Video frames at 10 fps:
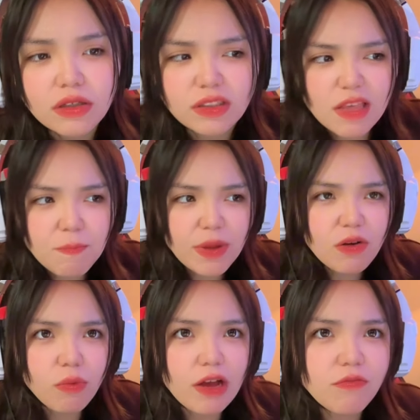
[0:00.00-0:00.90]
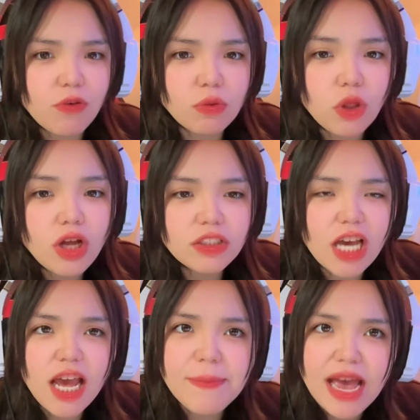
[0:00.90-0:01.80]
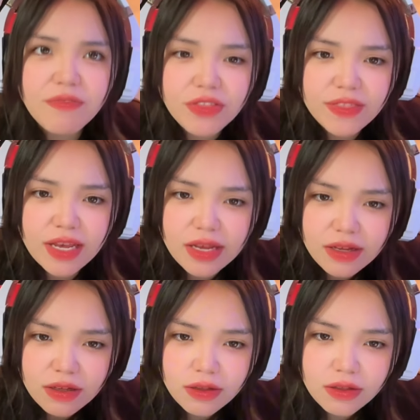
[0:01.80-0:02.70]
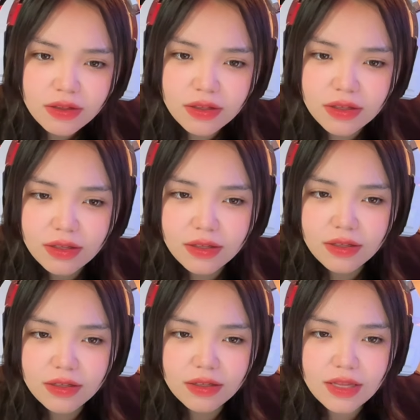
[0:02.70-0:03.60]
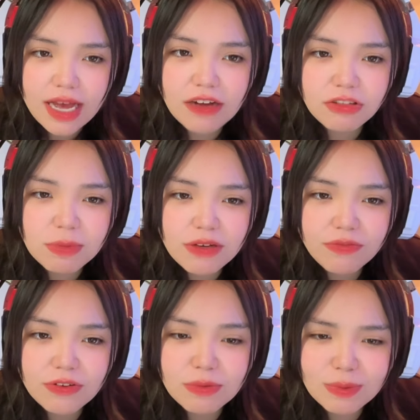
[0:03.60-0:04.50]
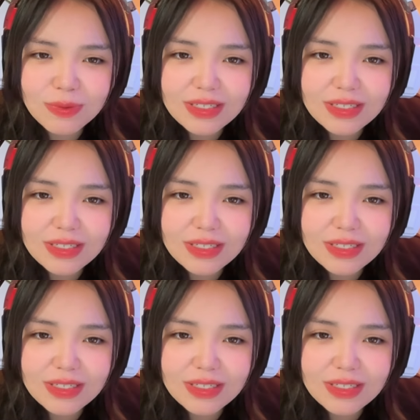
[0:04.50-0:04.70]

They've been around for a long time, haven't they? How to be a foe?